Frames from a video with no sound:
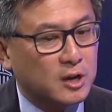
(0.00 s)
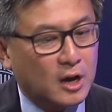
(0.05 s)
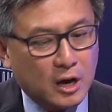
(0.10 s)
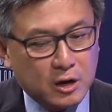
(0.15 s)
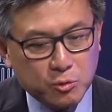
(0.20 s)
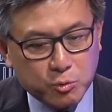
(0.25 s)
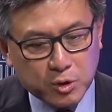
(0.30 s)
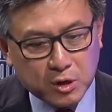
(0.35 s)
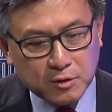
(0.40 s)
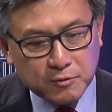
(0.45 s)
How
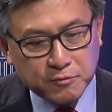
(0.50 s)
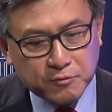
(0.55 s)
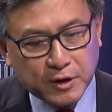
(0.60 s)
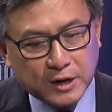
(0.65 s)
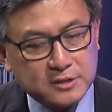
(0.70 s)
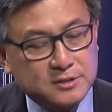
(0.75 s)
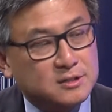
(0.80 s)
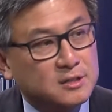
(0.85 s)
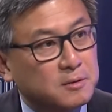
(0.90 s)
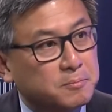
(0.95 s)
do we
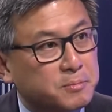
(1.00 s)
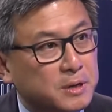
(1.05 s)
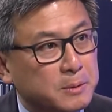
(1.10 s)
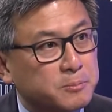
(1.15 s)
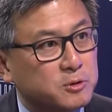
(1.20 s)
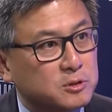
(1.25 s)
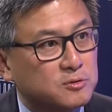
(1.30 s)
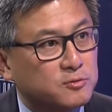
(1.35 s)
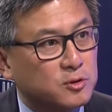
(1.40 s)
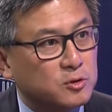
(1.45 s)
invest in
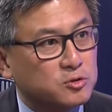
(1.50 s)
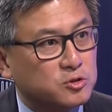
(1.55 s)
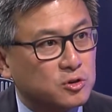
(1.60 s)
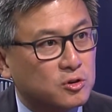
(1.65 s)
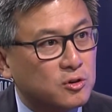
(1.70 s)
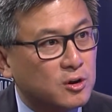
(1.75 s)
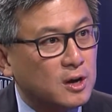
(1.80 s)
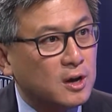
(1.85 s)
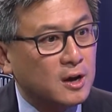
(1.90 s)
people's future?